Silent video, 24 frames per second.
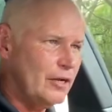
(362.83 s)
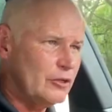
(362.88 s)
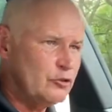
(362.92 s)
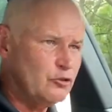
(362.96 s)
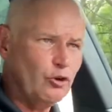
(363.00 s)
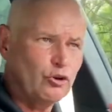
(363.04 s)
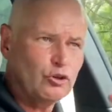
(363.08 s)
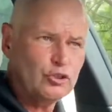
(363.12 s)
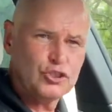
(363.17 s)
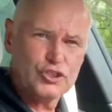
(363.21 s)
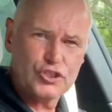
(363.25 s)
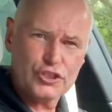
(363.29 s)

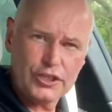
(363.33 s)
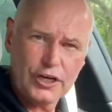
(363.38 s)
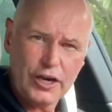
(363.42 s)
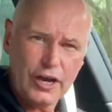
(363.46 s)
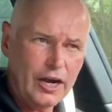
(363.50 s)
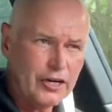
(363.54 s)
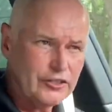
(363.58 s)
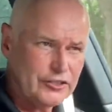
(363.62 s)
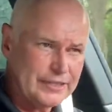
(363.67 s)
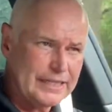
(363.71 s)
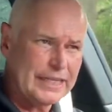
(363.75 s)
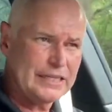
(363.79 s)
Dodge
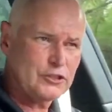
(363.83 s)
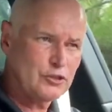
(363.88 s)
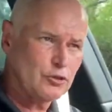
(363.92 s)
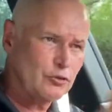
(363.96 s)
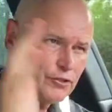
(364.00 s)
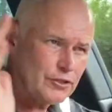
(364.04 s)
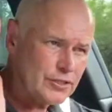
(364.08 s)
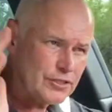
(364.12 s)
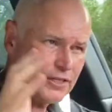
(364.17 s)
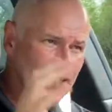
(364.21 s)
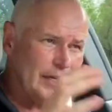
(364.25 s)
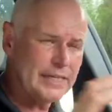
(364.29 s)
Charger, that sort of
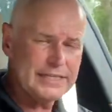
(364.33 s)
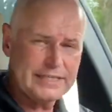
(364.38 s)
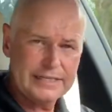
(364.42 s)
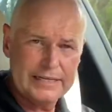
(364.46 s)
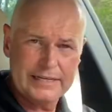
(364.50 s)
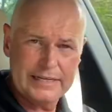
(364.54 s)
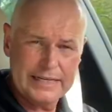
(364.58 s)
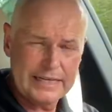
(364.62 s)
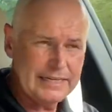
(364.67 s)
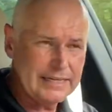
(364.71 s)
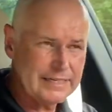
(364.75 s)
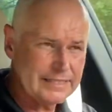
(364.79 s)
size
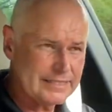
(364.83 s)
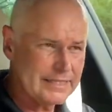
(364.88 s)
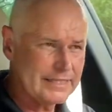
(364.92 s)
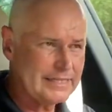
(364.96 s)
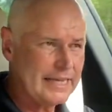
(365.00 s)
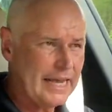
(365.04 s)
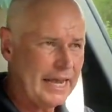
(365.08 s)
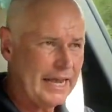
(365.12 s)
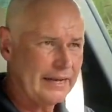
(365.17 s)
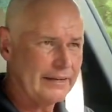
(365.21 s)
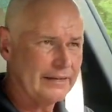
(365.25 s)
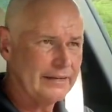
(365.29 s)
in a
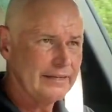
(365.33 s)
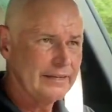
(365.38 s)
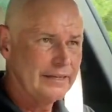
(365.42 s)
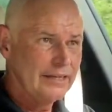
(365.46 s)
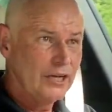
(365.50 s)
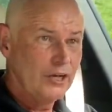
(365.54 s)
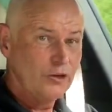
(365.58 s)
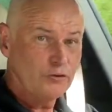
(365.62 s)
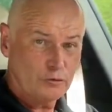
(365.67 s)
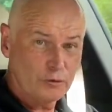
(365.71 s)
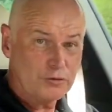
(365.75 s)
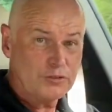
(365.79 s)

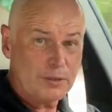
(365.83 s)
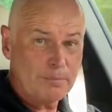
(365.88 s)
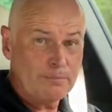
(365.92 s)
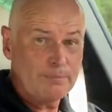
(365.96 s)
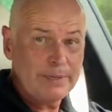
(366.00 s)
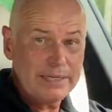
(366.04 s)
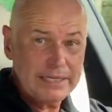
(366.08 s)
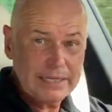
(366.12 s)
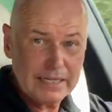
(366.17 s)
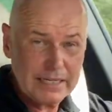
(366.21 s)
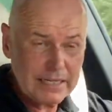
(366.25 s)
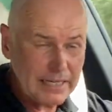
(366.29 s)
sedan. So it's a
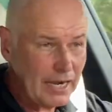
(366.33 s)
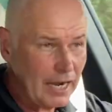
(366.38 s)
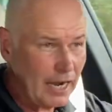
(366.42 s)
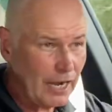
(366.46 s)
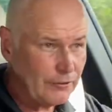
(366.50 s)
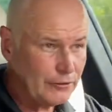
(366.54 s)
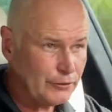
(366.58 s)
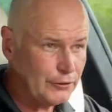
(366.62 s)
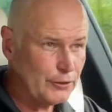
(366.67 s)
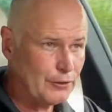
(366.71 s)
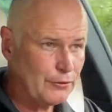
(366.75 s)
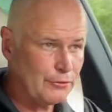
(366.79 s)
bigger car
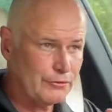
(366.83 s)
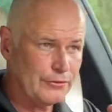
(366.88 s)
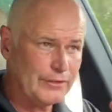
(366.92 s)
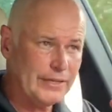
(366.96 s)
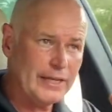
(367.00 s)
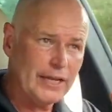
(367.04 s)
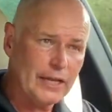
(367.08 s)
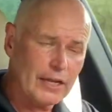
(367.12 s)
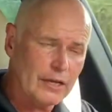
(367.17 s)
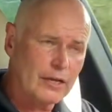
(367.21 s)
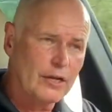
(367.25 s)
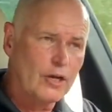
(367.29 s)
than you think.